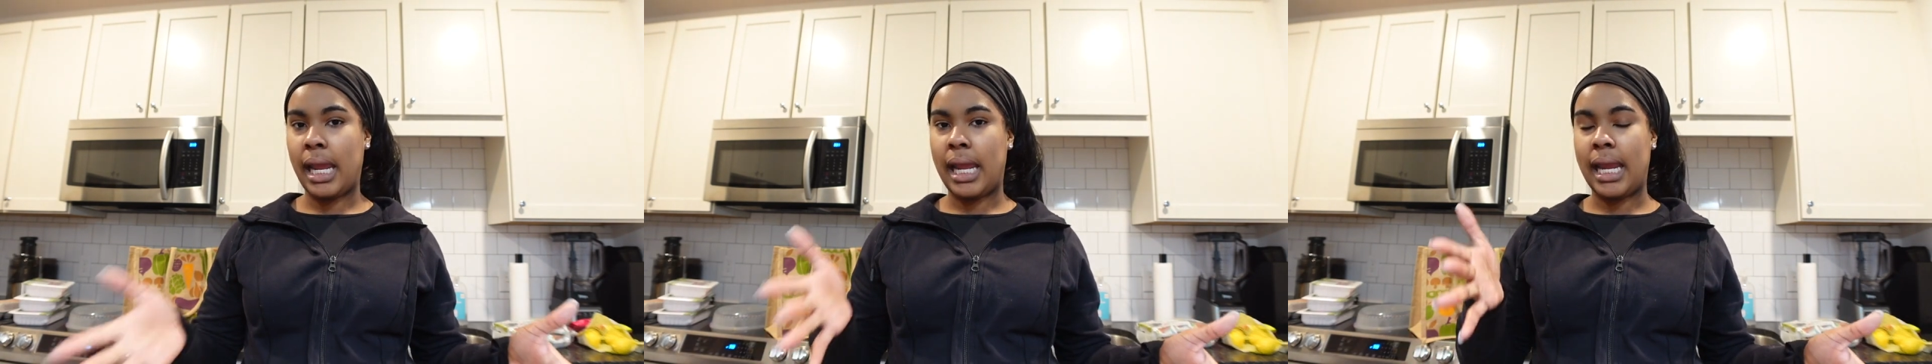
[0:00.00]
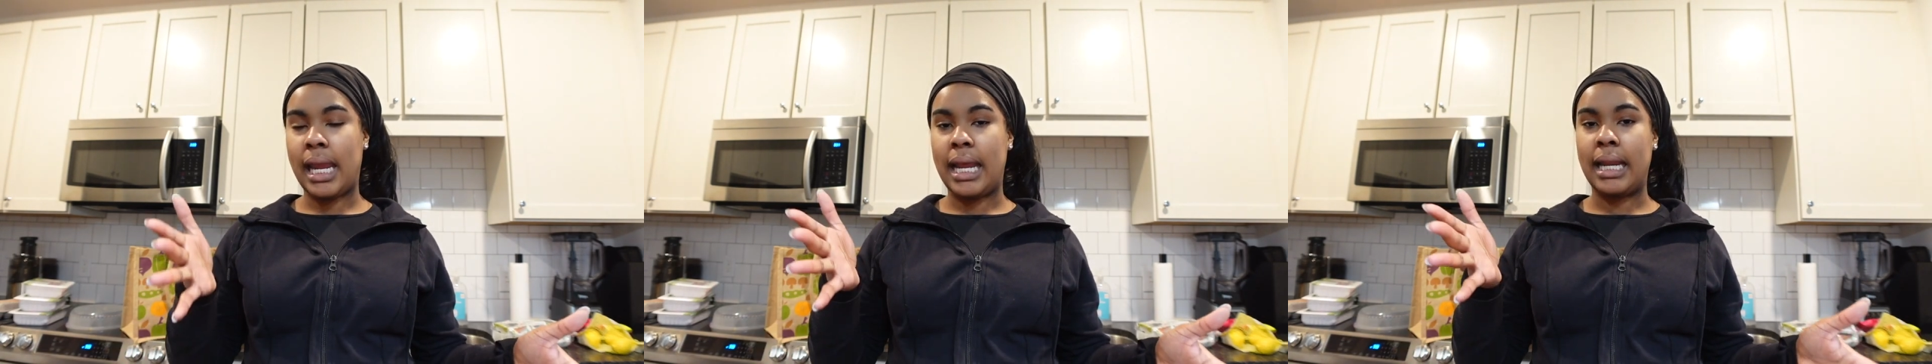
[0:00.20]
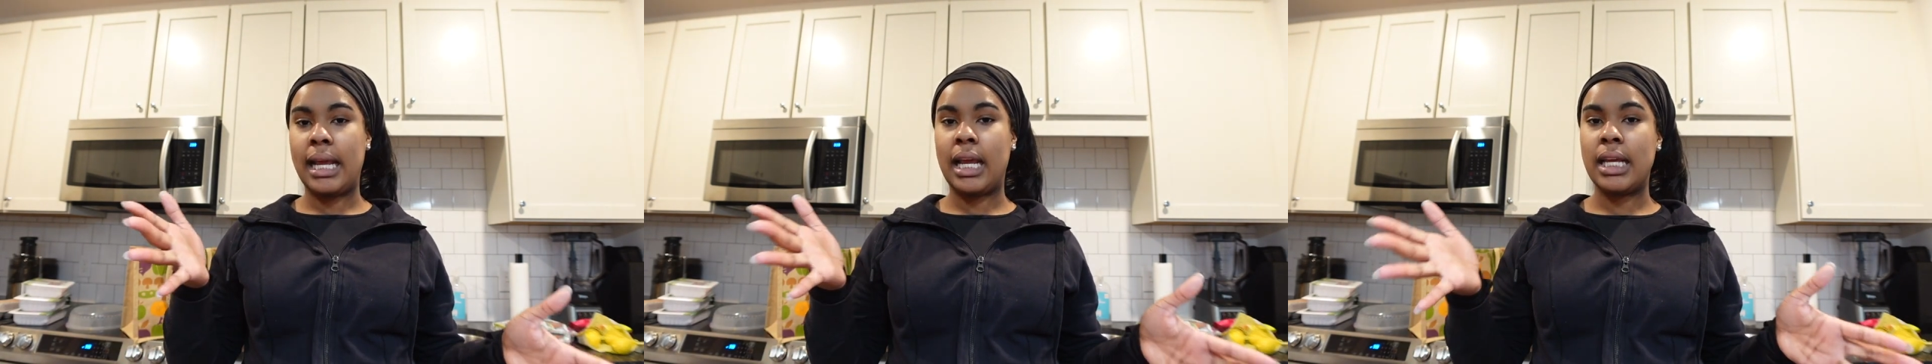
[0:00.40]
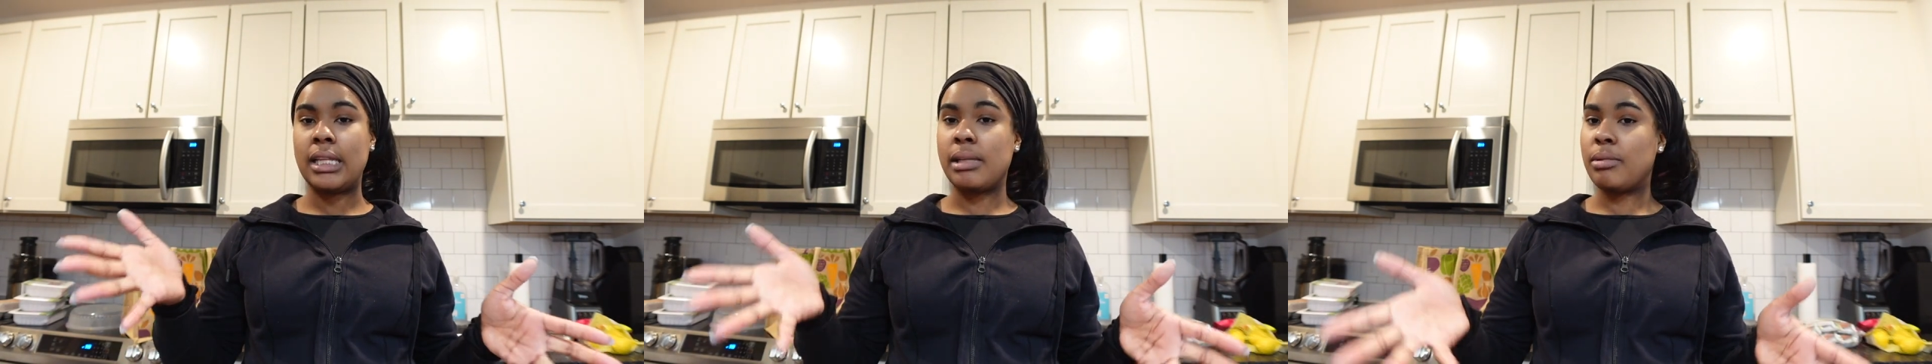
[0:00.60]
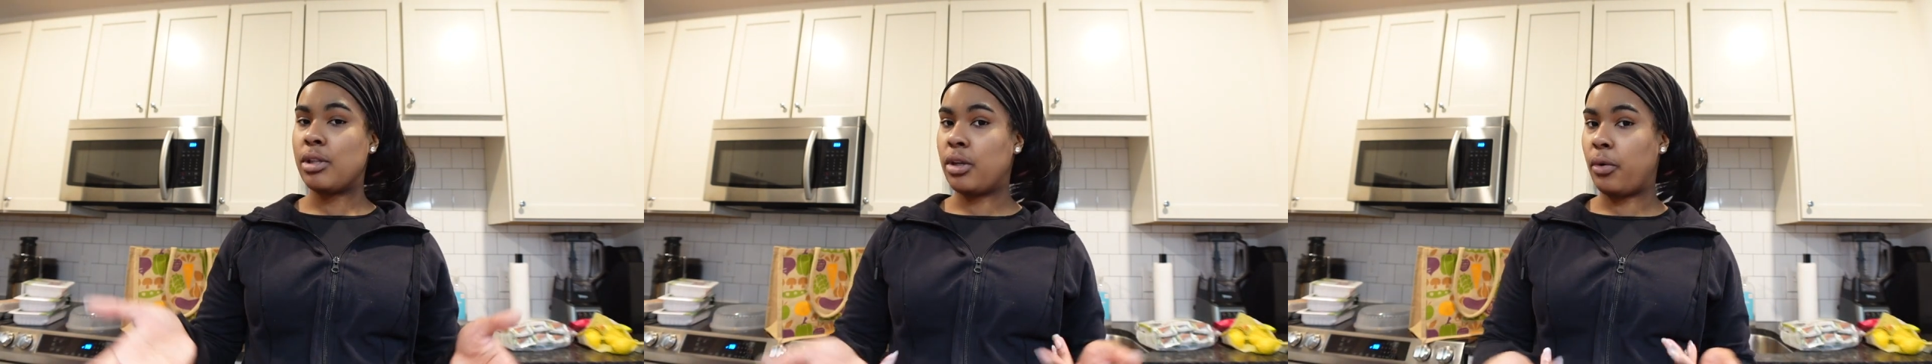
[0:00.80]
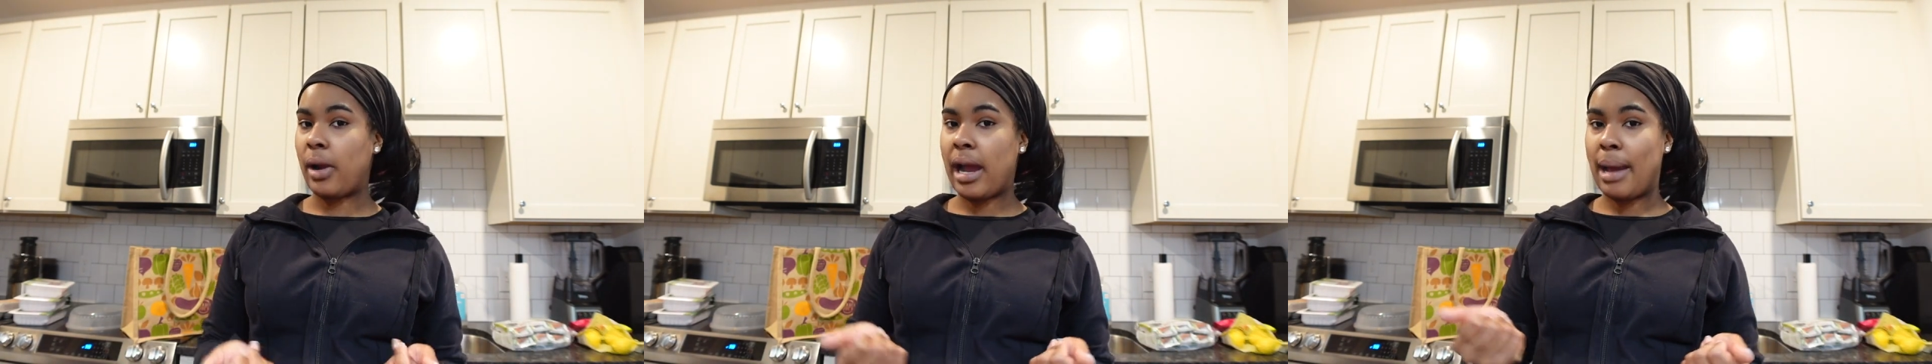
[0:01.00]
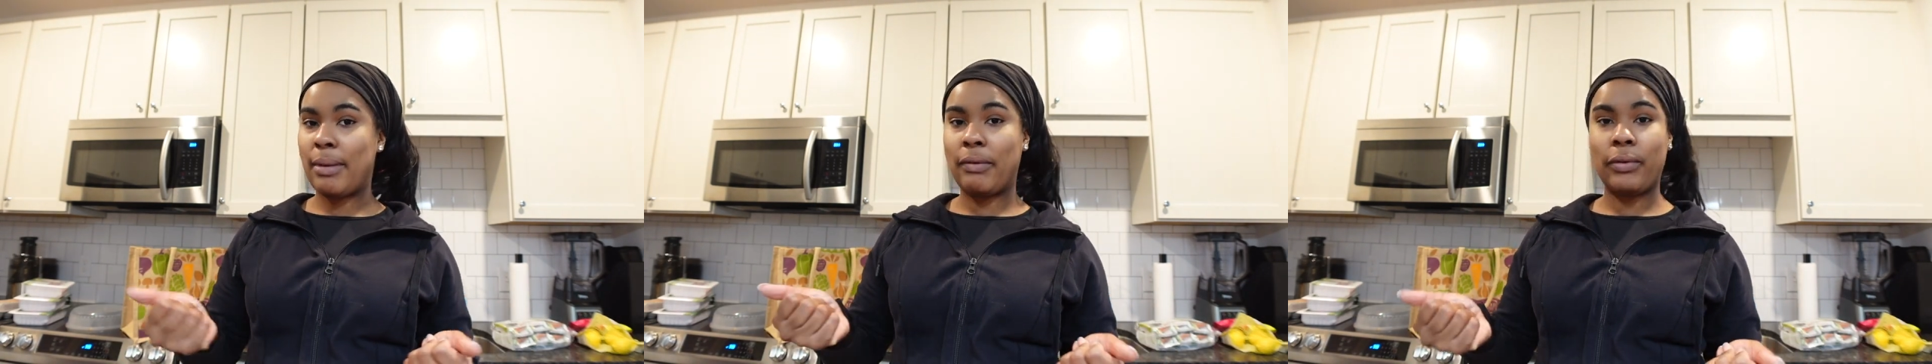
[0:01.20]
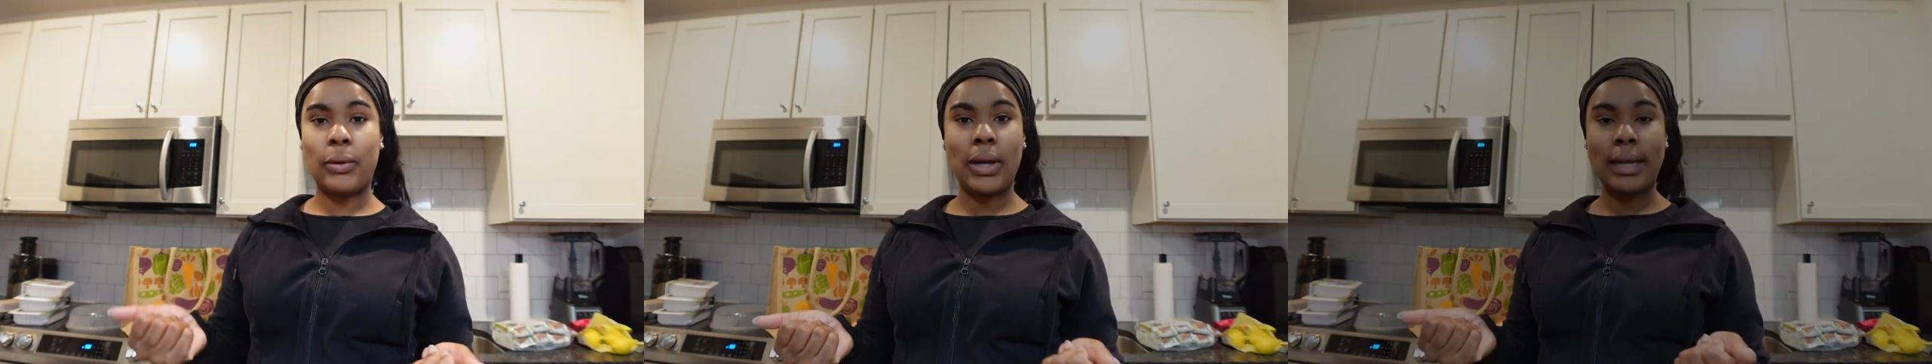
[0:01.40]
and subscribe
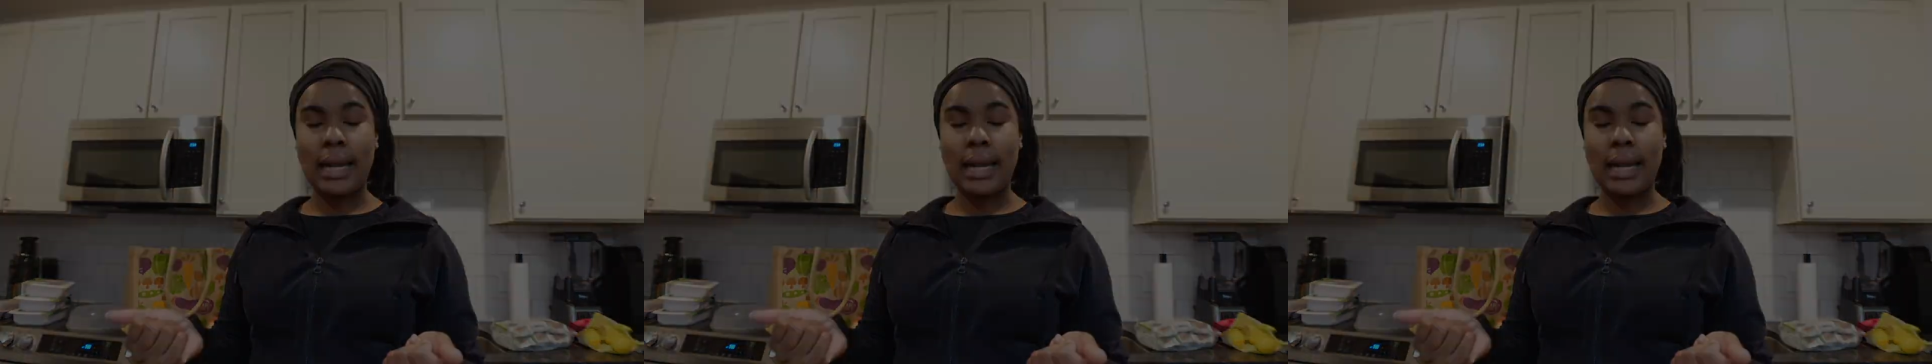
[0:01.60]
if you are